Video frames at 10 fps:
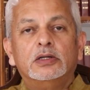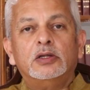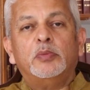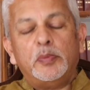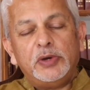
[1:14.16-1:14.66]

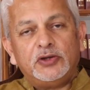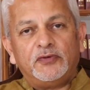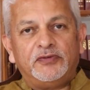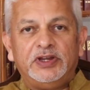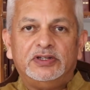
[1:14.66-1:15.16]
The moment you
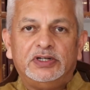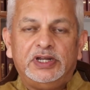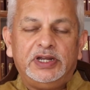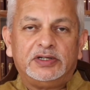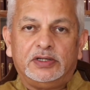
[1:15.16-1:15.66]
feed the
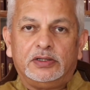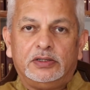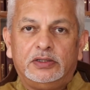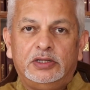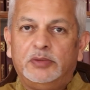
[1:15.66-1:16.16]
data,
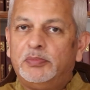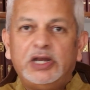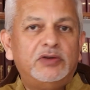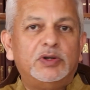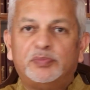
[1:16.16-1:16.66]
the
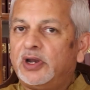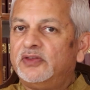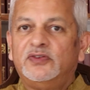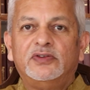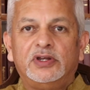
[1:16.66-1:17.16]
mind will
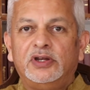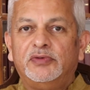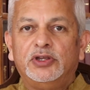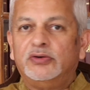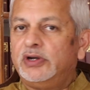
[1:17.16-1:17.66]
process it
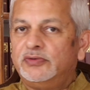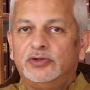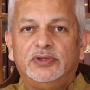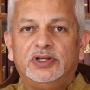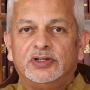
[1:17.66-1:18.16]
anyway. You don't have to
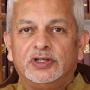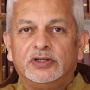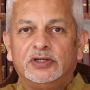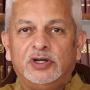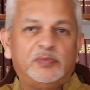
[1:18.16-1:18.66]
do anything.
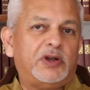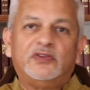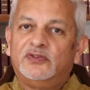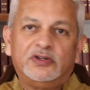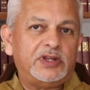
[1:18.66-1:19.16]
It'll
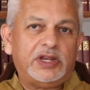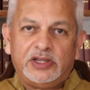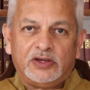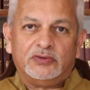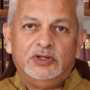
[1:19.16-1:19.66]
process it
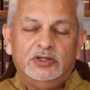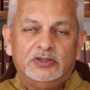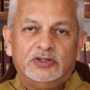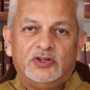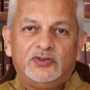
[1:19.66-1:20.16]
anyhow.
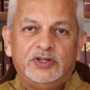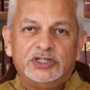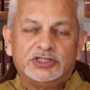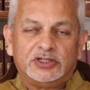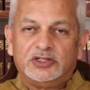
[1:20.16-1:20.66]
That's
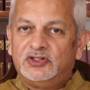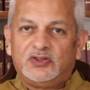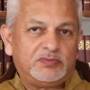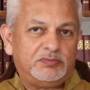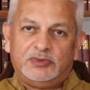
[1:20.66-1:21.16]
nature. It
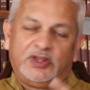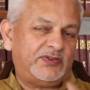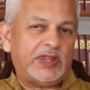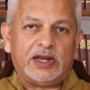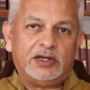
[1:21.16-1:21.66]
just
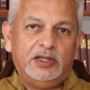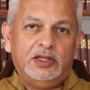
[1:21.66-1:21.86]
does that.